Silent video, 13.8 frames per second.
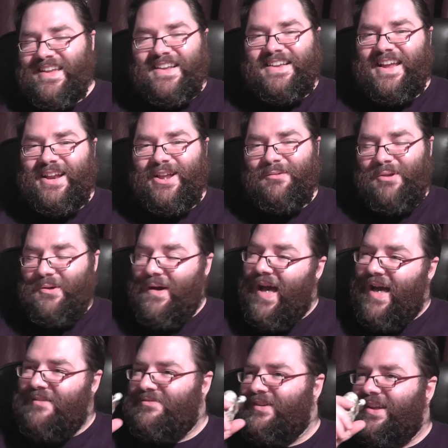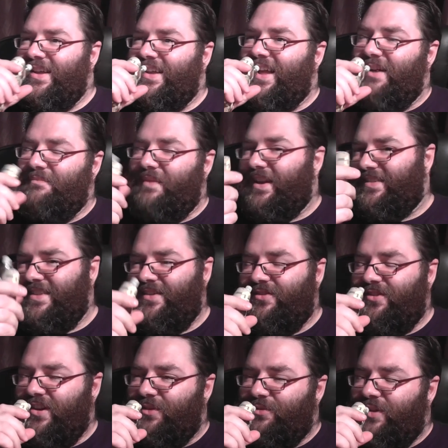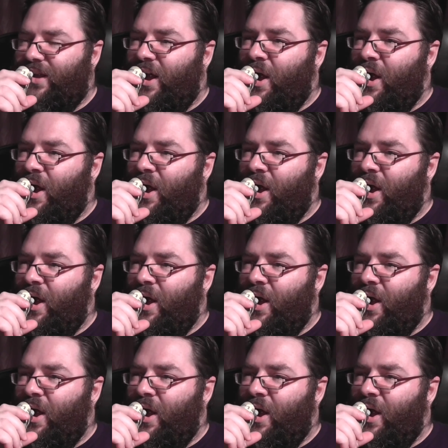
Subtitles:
DWF and makes this juice.